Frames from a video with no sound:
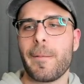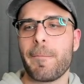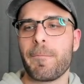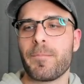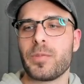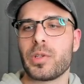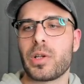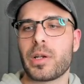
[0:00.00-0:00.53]

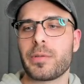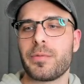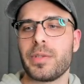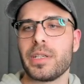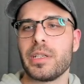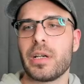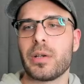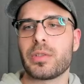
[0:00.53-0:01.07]
you gotta
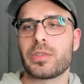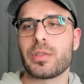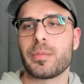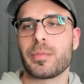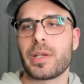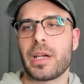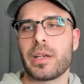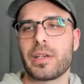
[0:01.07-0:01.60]
figure out some
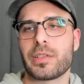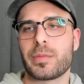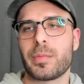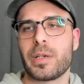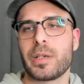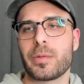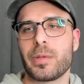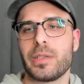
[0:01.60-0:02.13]
kind of
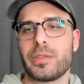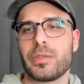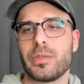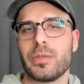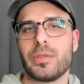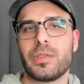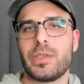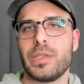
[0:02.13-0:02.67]
smart way to
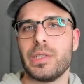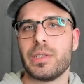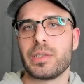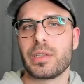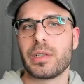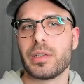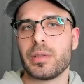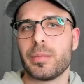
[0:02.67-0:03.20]
cheat it a
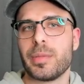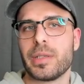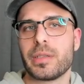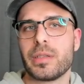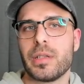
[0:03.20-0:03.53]
little bit.